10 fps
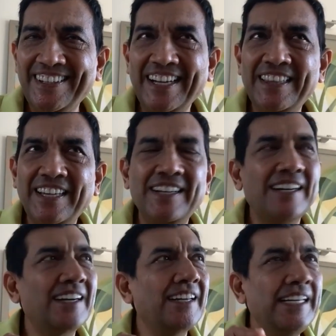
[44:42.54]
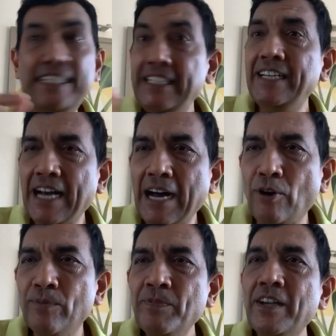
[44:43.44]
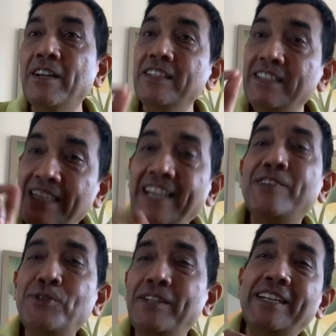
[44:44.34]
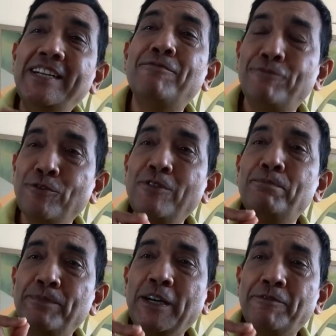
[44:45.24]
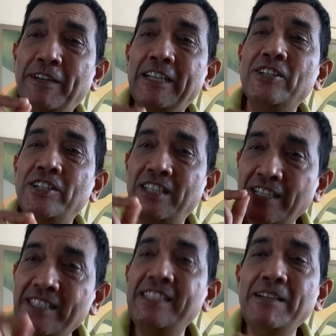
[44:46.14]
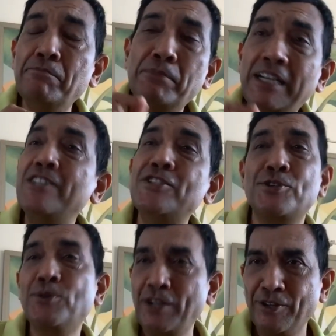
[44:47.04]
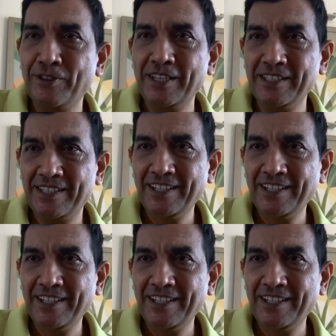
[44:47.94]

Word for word: i think et now they do, did a full-fledged 13-minute story on this